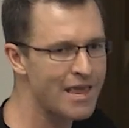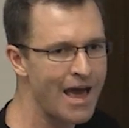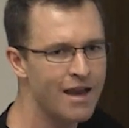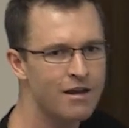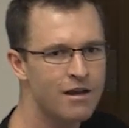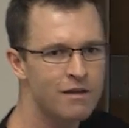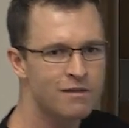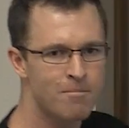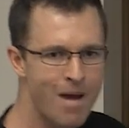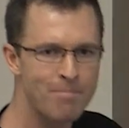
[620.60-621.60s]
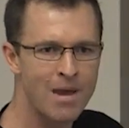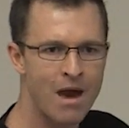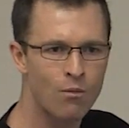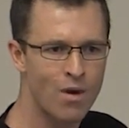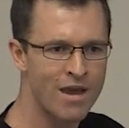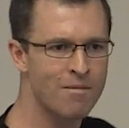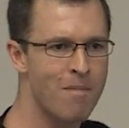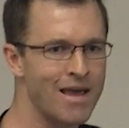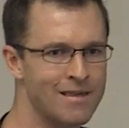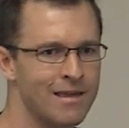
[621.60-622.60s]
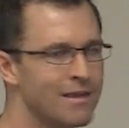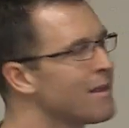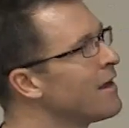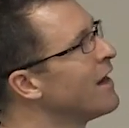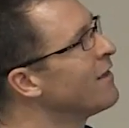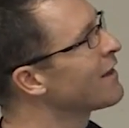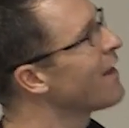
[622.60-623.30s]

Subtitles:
that to map out where the mass is in the